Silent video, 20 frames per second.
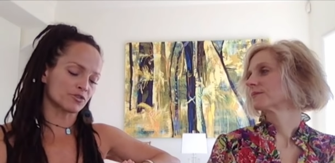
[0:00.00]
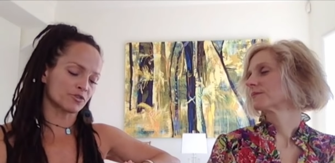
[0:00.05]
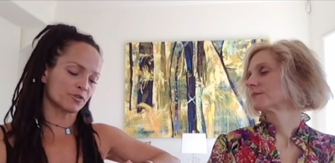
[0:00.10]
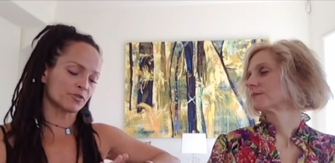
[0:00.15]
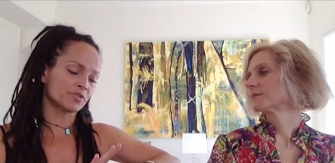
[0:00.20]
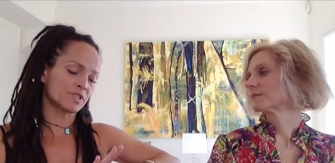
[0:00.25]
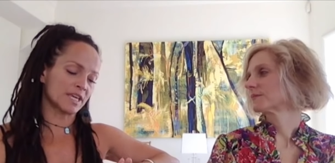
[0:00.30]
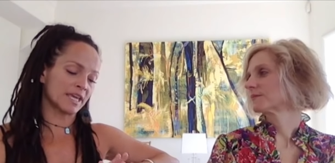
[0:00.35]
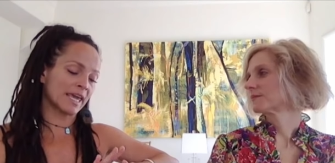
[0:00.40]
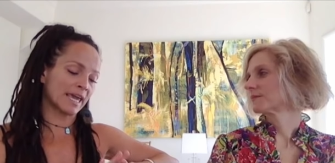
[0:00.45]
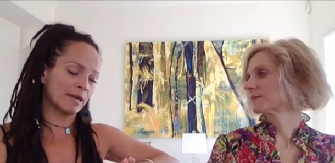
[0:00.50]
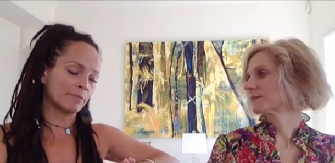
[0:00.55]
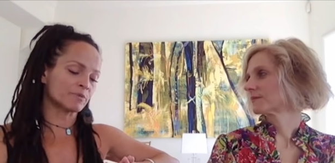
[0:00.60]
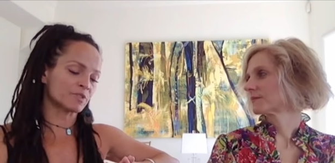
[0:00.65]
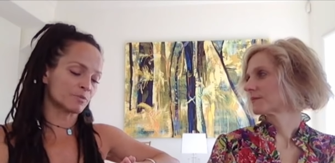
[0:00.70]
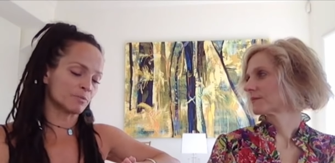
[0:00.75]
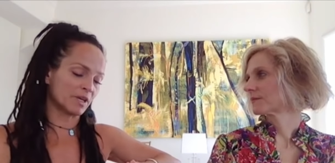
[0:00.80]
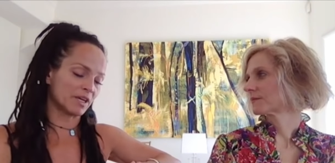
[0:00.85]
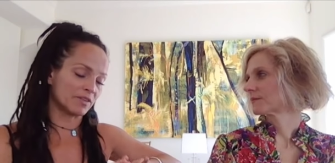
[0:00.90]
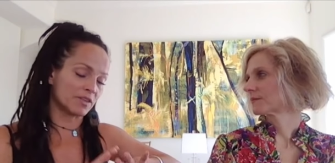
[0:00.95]
Speaker 1: truths that came
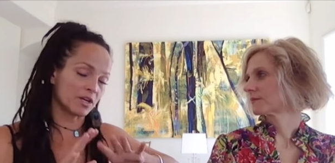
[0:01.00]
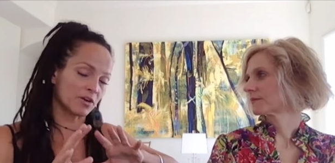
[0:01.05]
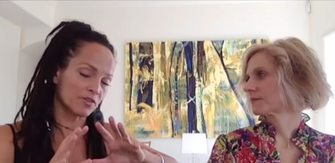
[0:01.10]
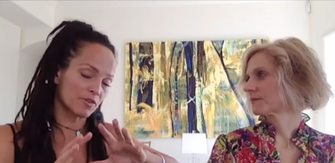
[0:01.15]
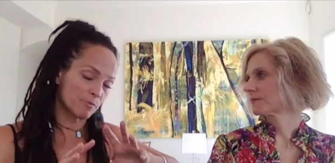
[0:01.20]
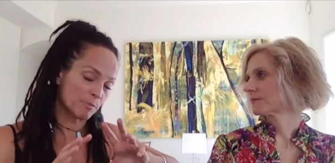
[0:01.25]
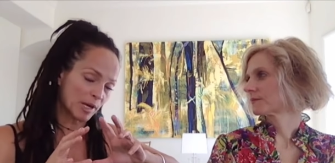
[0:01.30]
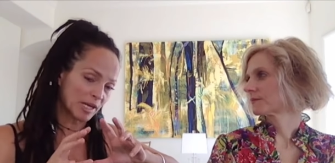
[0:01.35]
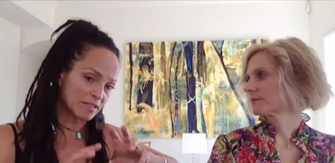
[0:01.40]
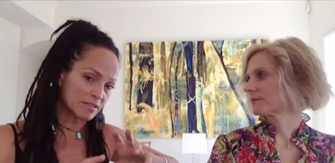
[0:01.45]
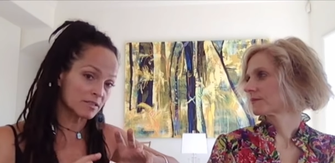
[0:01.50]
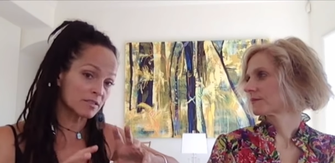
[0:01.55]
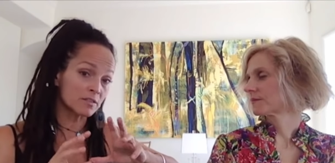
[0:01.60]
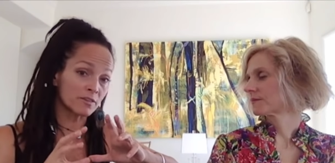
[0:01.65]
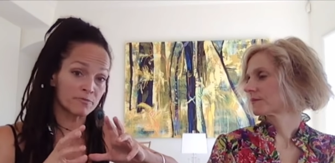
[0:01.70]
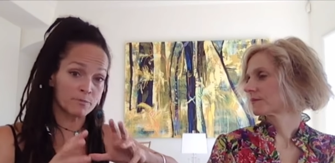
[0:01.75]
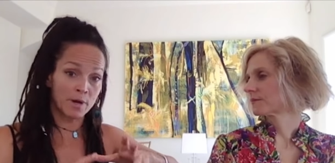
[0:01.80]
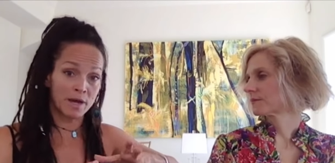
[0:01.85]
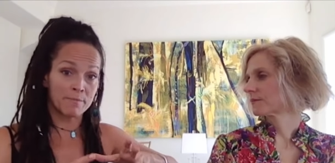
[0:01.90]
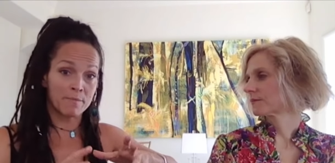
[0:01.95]
to me, and they are the basis
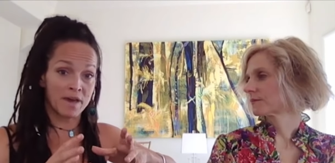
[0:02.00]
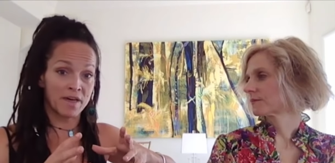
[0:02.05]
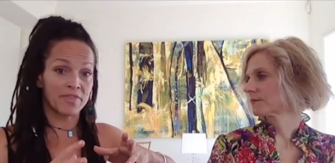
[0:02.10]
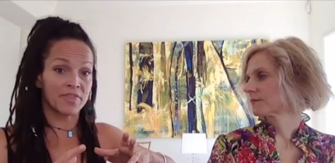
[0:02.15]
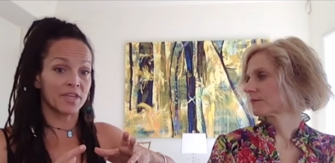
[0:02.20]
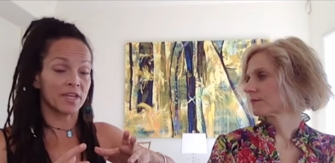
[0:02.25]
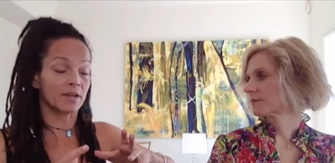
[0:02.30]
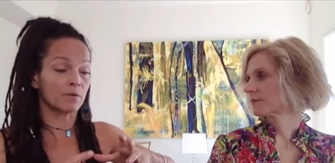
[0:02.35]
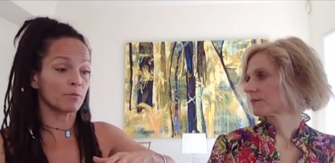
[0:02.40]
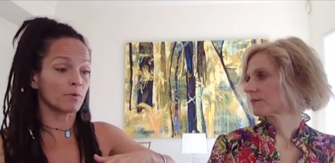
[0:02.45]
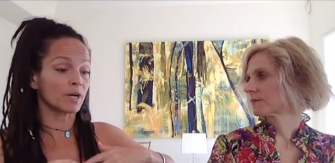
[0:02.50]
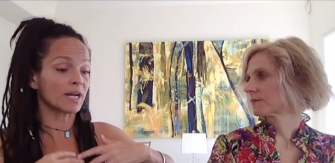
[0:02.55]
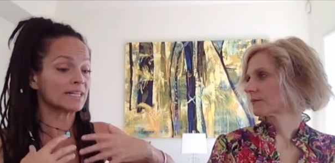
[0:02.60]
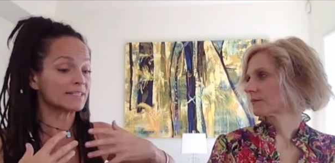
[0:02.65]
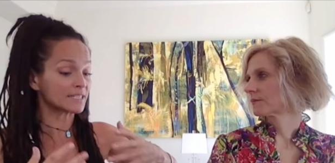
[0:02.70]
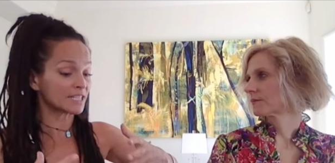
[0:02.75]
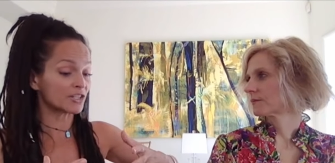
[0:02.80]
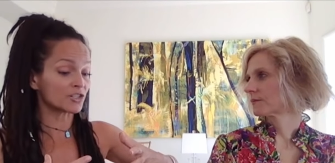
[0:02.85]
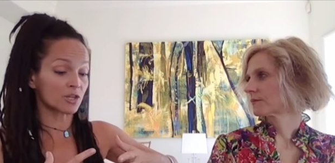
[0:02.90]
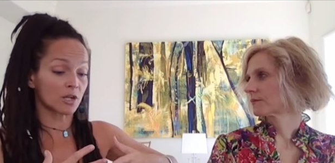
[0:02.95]
of my method and what I
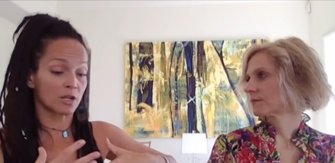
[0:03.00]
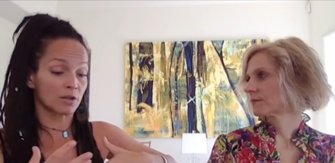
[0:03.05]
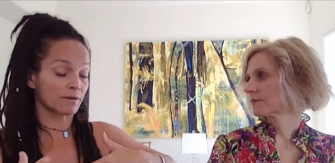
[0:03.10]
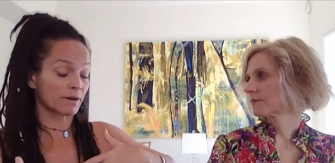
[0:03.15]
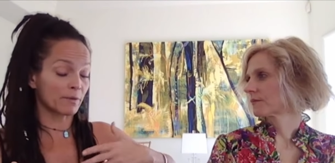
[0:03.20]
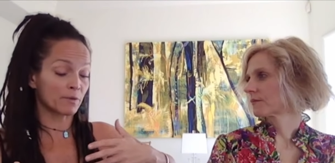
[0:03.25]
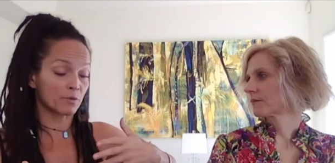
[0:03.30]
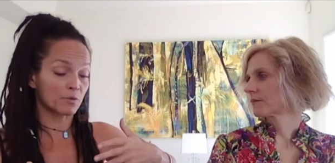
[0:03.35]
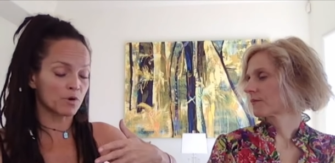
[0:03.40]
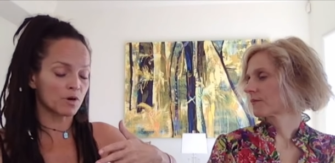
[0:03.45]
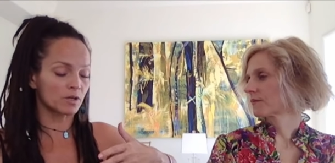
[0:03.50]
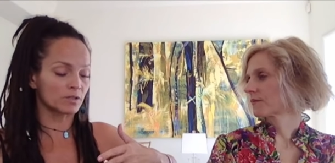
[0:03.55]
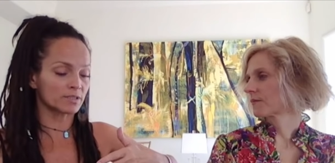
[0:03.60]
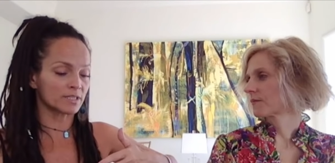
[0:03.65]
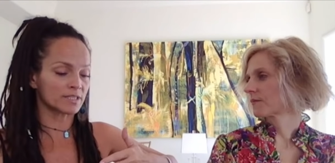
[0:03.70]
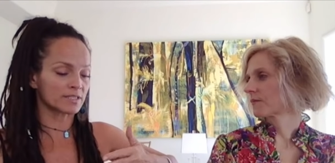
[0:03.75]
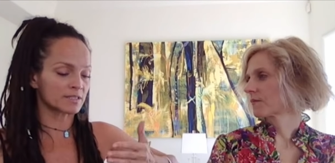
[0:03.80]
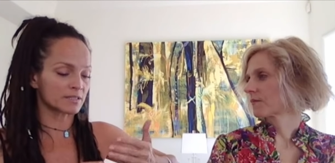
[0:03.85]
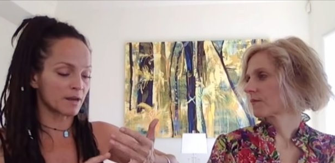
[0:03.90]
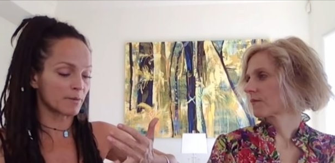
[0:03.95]
teach all around the
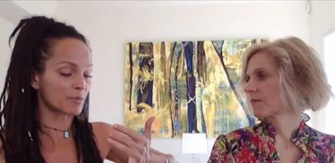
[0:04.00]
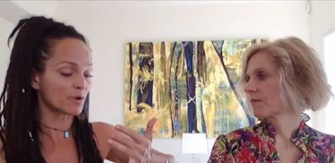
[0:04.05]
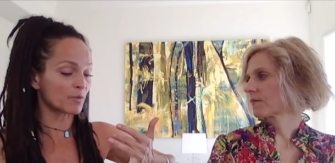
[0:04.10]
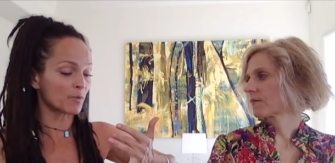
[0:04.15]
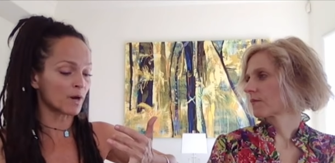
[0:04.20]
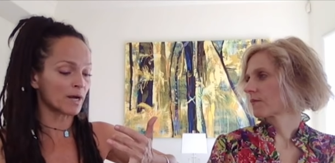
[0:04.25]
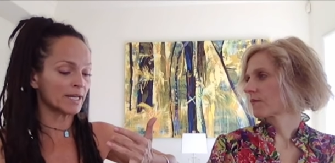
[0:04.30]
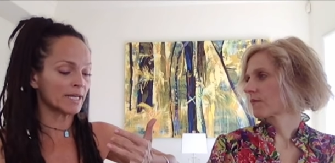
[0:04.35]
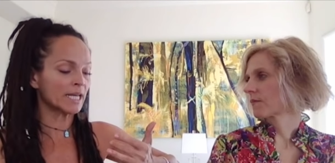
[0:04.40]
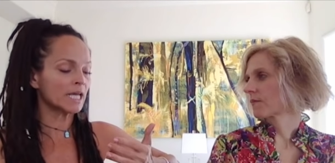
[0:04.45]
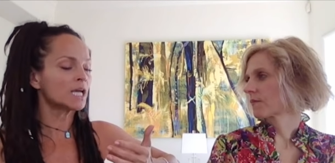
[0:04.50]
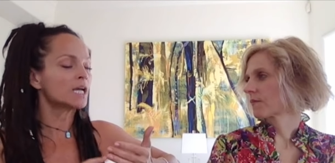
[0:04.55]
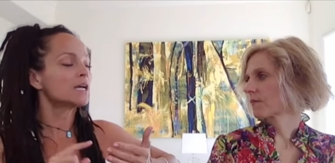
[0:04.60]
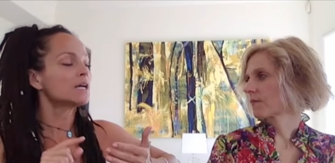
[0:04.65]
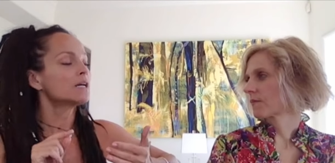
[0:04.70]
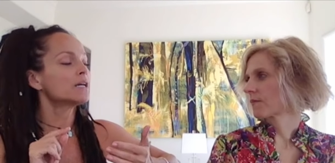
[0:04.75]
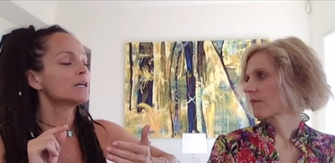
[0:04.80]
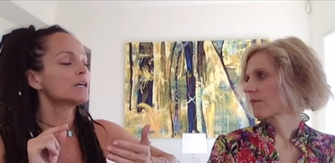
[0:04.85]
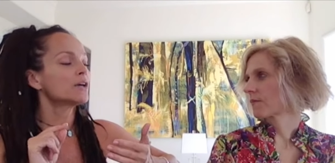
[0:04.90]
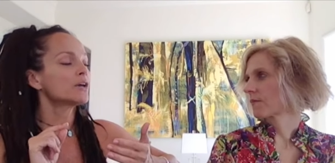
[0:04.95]
world, is number one,
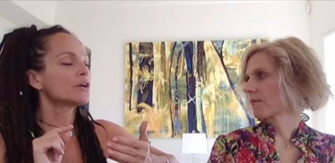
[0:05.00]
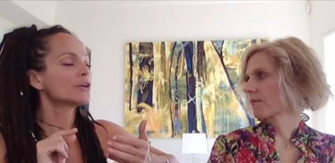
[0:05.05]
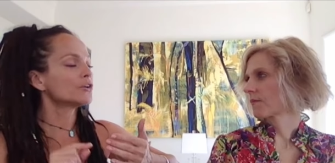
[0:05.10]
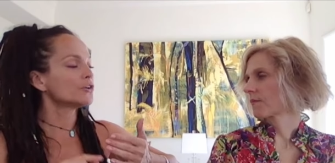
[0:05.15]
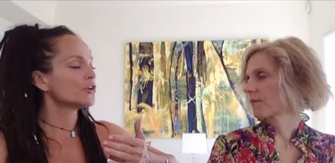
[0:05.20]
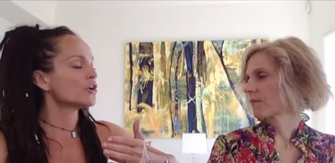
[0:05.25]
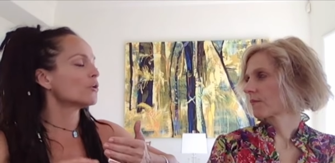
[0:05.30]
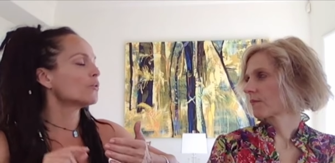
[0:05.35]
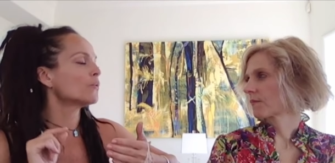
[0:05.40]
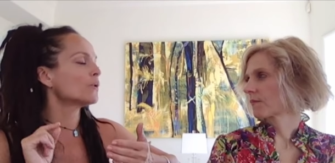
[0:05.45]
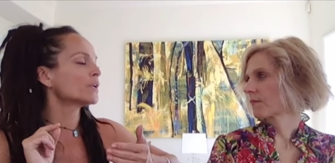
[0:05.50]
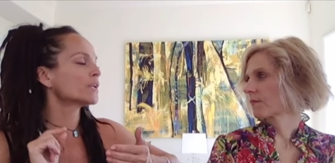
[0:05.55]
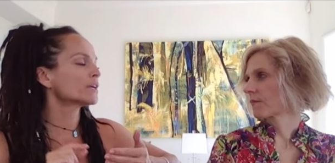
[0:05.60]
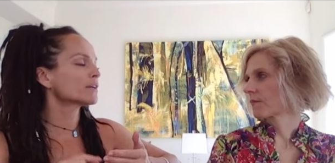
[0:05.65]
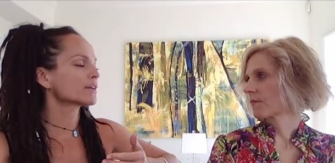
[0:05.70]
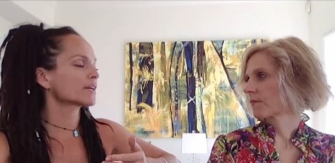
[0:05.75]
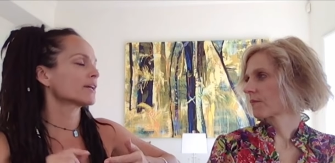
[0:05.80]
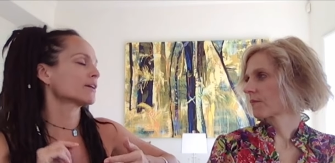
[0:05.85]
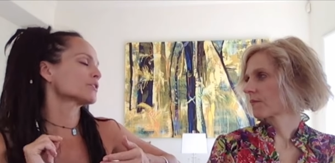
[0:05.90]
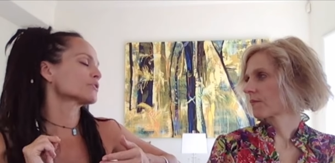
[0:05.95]
no
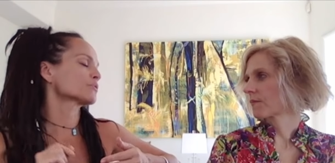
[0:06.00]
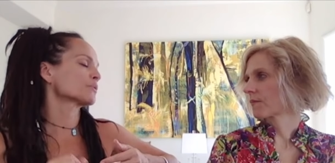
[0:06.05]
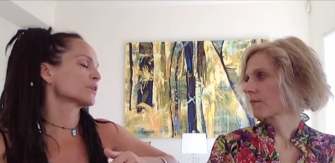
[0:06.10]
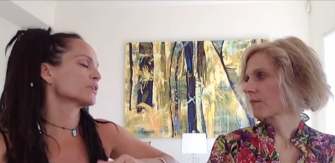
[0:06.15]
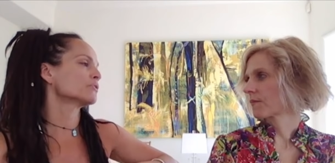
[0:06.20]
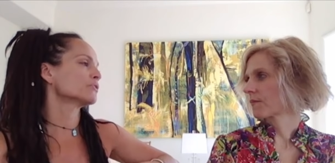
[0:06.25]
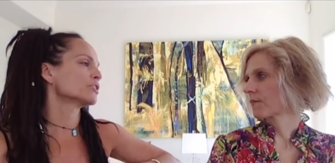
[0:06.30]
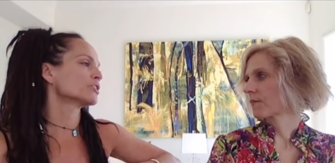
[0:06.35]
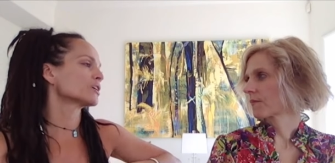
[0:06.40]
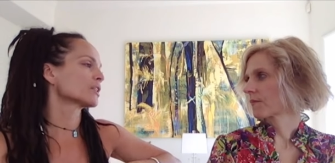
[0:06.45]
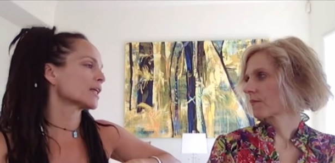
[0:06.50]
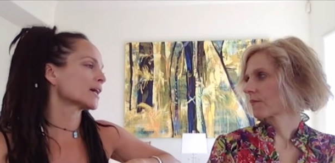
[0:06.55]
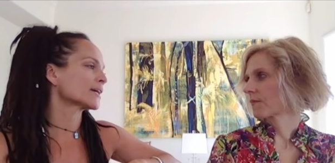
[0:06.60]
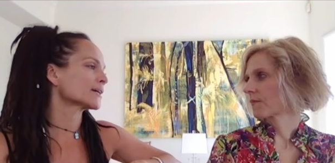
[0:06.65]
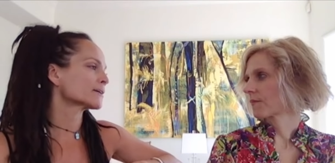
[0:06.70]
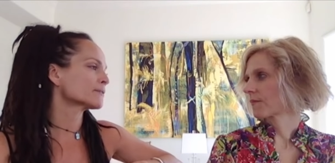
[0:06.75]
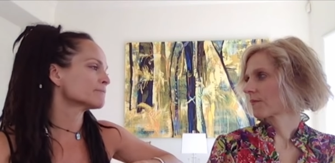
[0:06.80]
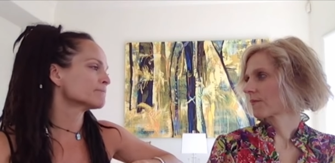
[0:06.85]
one cares what you look like.